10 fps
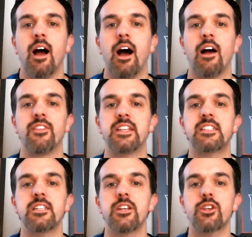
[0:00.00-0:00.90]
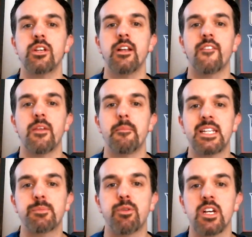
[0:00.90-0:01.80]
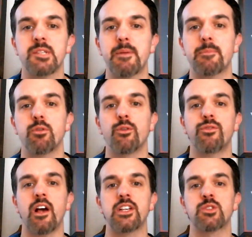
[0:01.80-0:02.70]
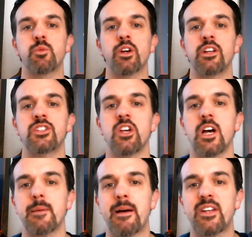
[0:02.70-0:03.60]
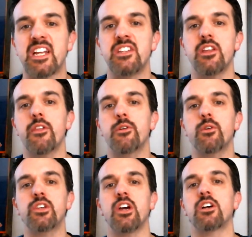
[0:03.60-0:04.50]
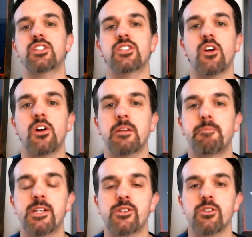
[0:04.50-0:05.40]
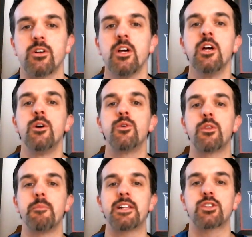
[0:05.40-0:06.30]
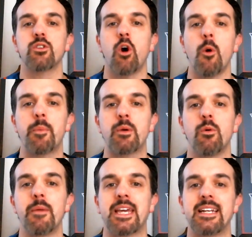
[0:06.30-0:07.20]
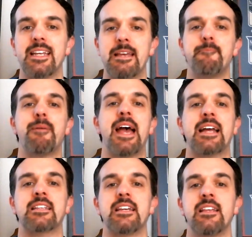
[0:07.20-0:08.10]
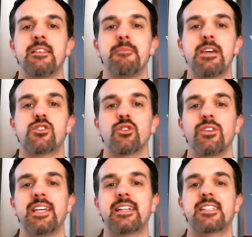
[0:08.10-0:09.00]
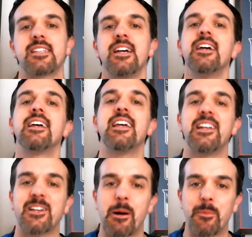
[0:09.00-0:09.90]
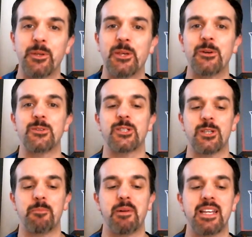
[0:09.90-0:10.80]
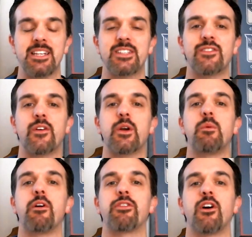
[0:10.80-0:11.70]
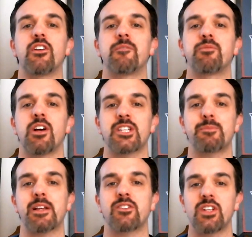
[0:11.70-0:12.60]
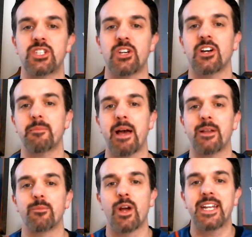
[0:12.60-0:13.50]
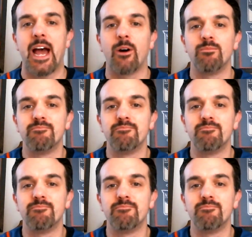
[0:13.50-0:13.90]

On this edition of the Mets Prospect Profiles, we're going to talk about another young starting pitcher who the Mets are hoping will make an impact in the major leagues in a couple of years. But he is a very well thought of prospect. Let's talk about him right now.